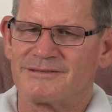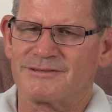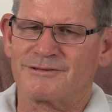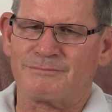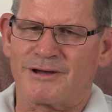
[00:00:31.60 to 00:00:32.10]

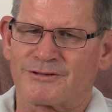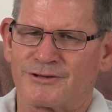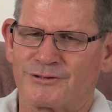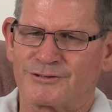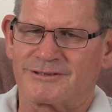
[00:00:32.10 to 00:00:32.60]
Both
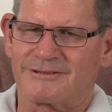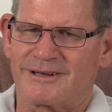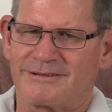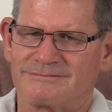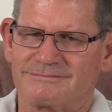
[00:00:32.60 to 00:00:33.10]
girls
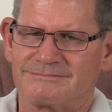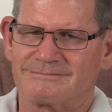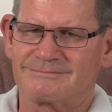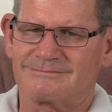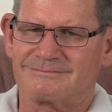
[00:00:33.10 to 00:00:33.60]
are our
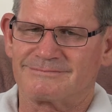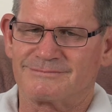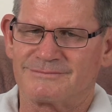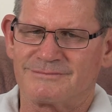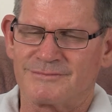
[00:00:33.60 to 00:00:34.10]

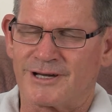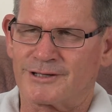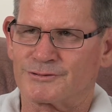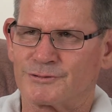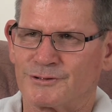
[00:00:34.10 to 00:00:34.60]

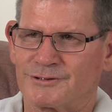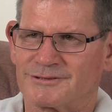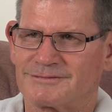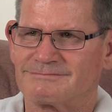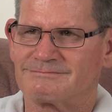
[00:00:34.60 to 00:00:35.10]
youngest
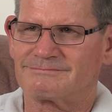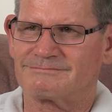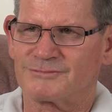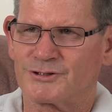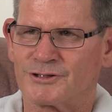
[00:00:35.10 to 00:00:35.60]
daughters,
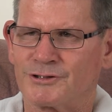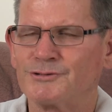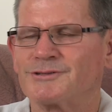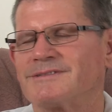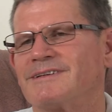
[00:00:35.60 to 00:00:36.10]
two
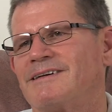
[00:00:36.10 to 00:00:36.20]
girls.